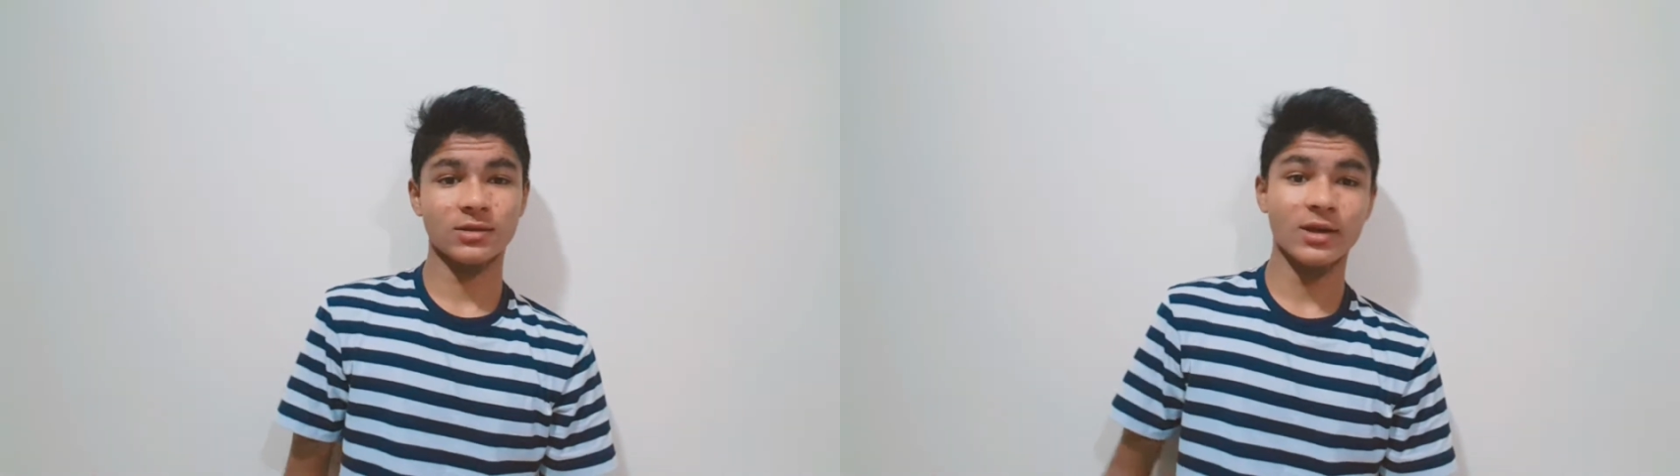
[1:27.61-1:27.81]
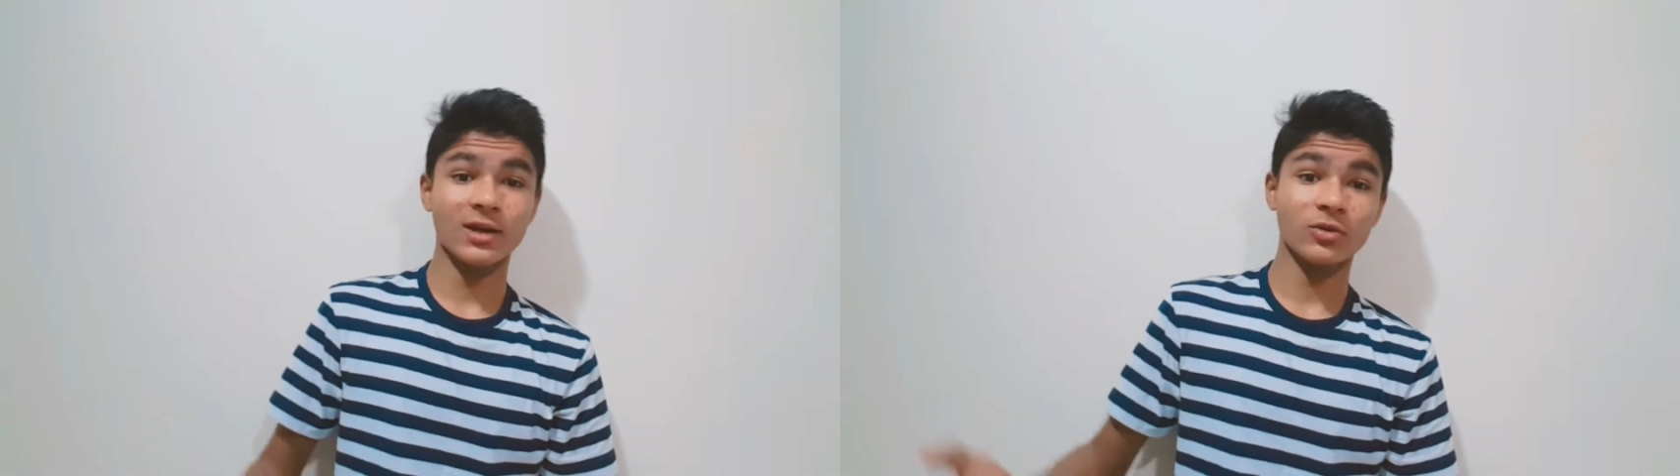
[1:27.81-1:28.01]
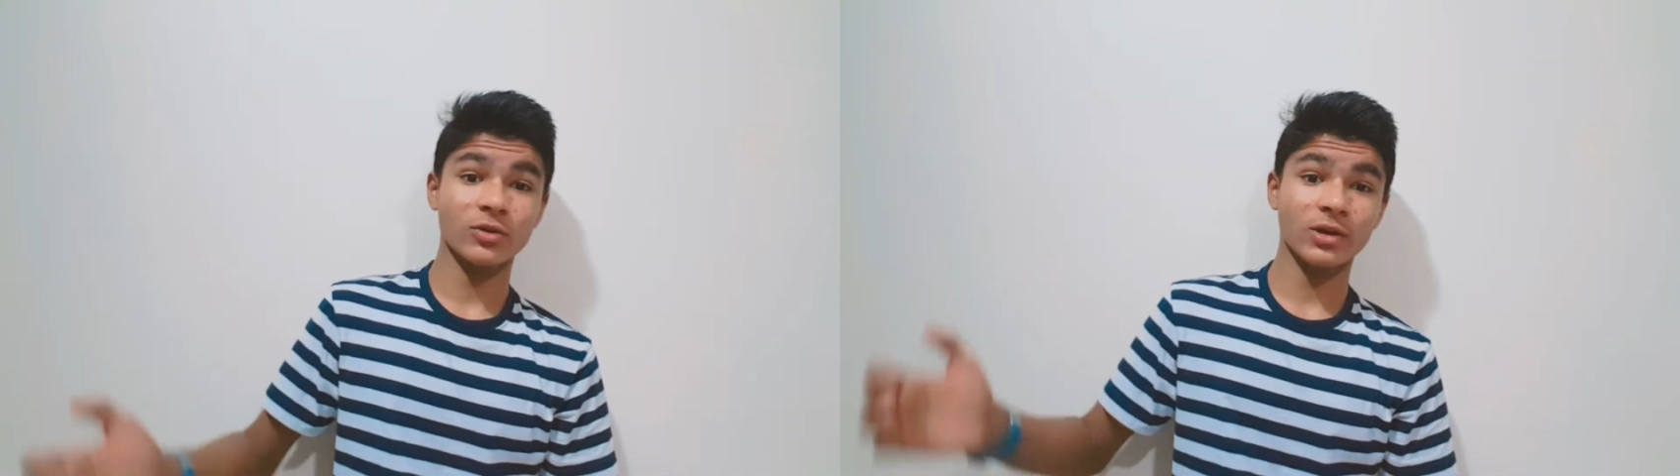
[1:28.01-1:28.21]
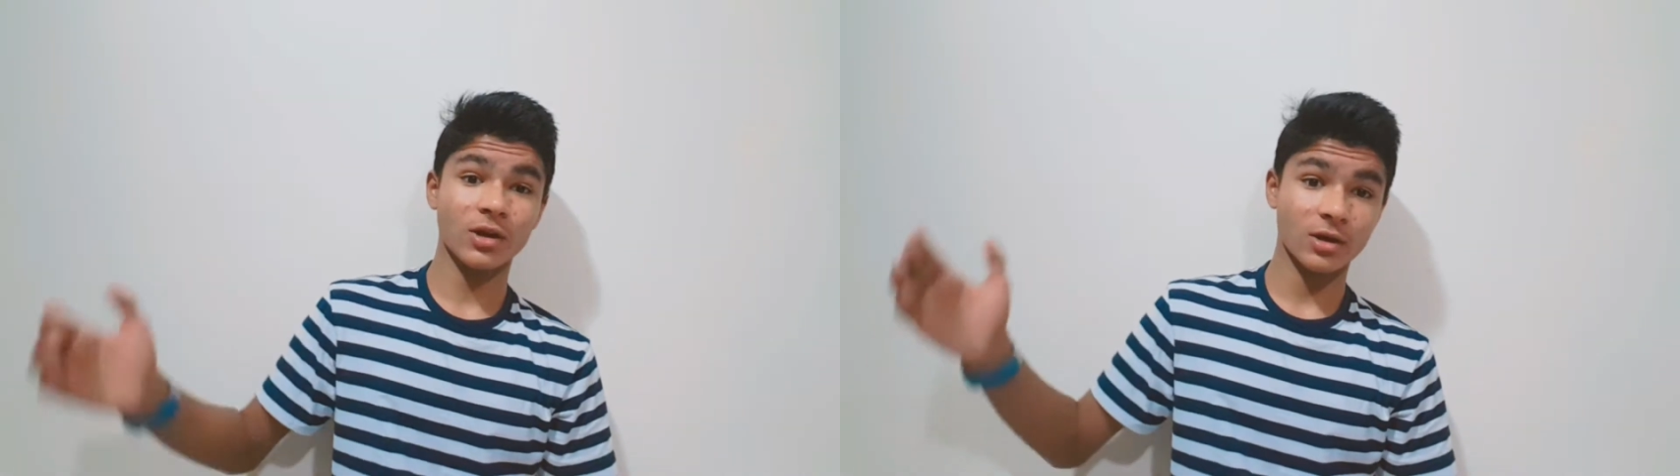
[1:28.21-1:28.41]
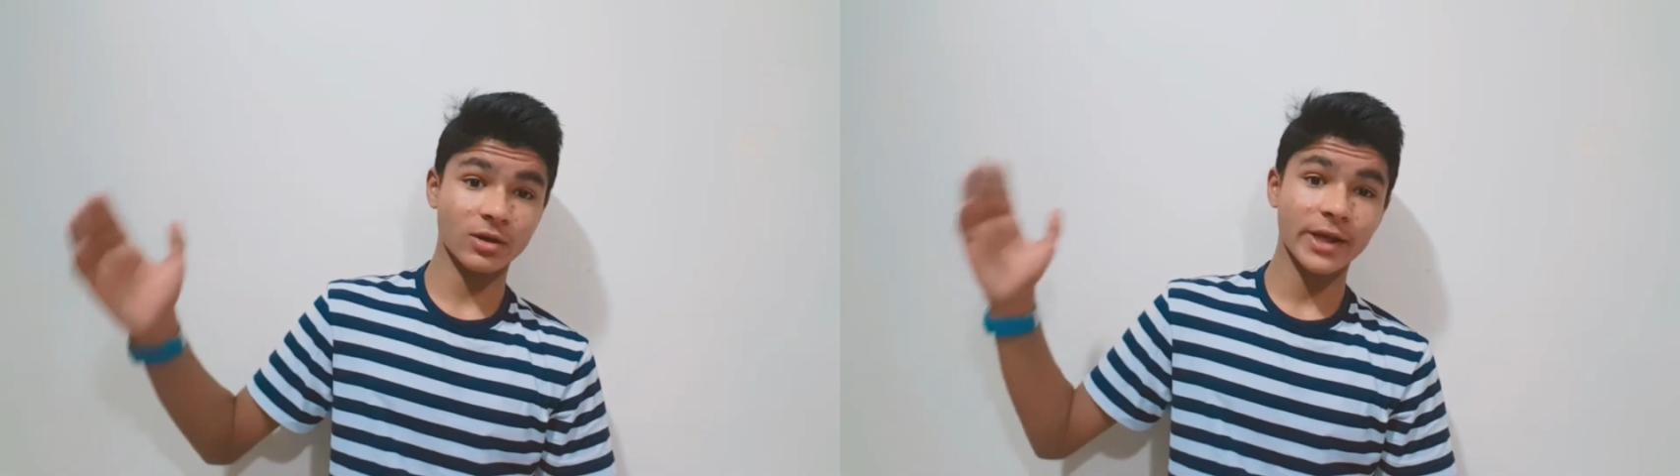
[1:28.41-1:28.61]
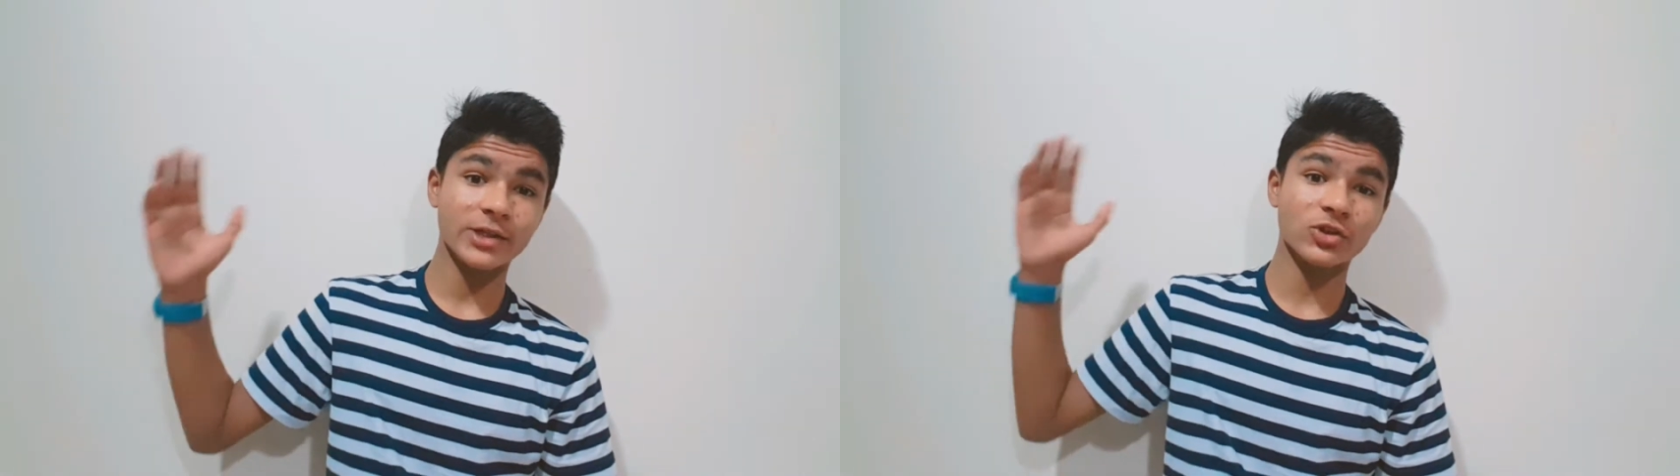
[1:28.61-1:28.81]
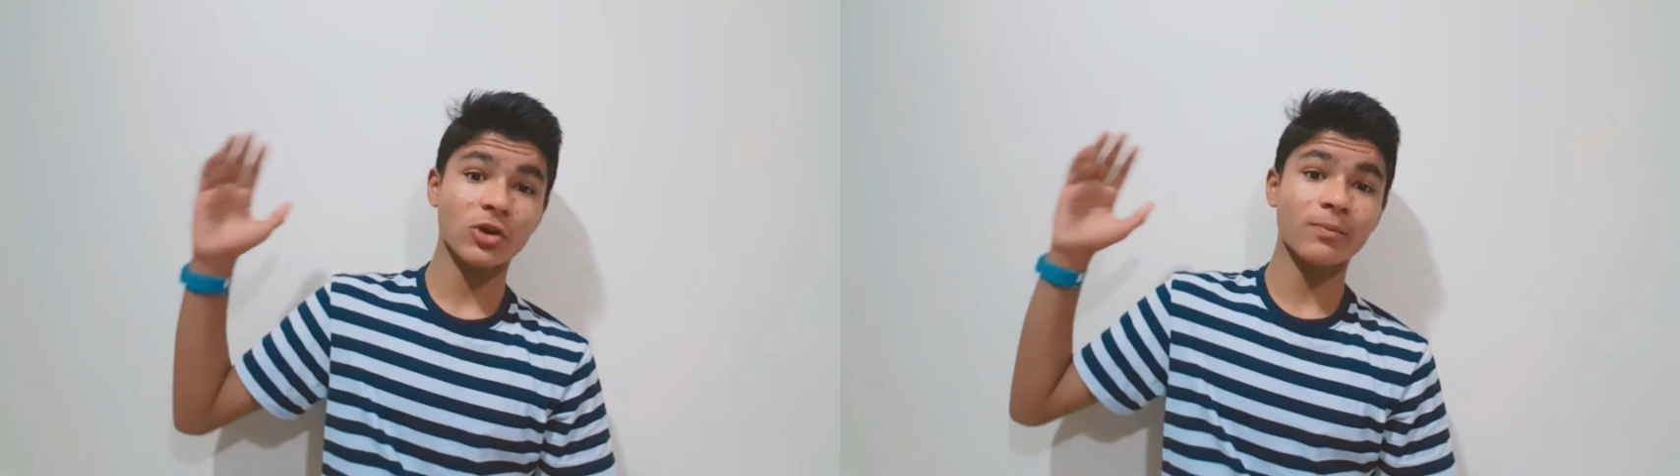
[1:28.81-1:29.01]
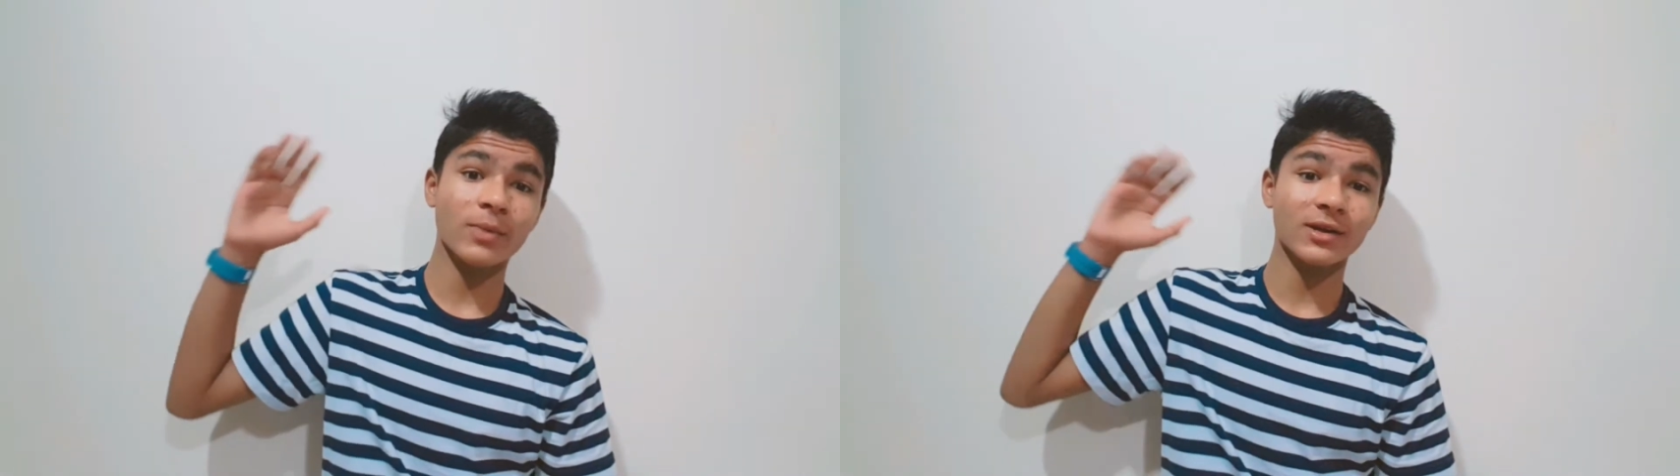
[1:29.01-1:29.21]
they are doing a great
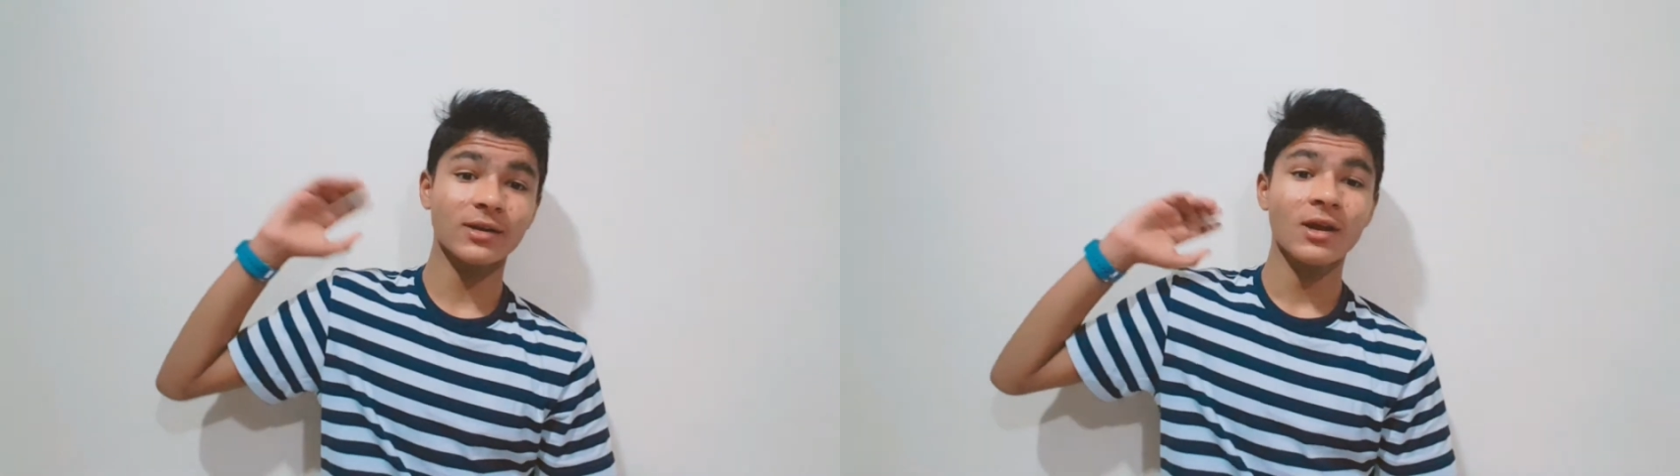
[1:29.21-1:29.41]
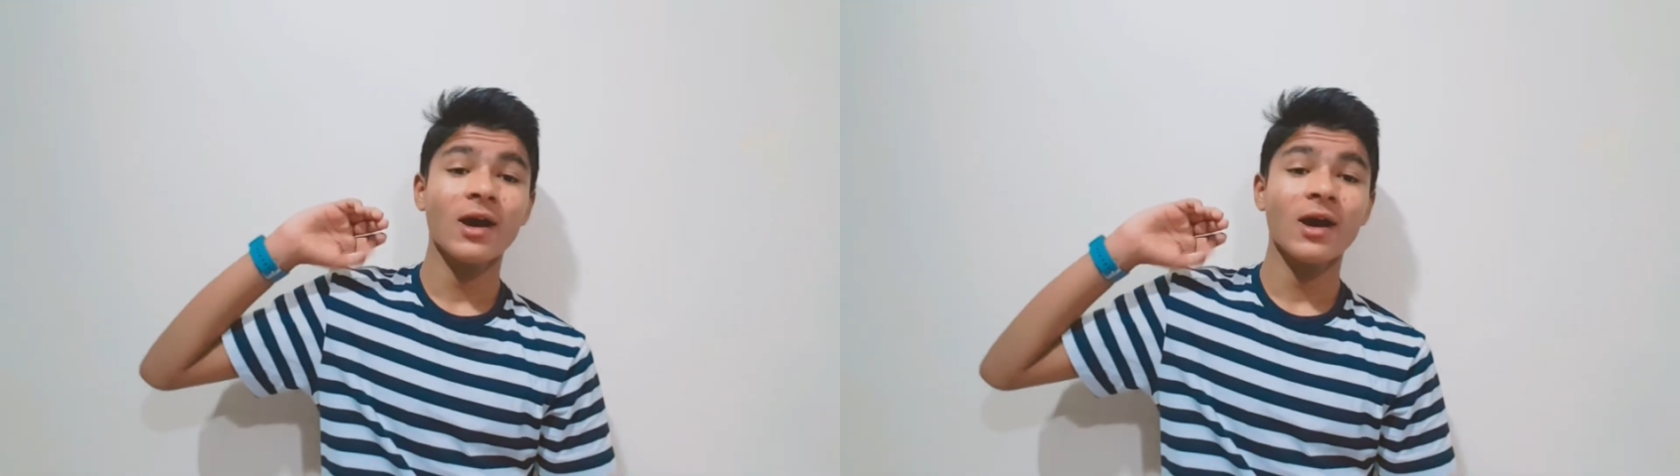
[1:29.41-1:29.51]
job but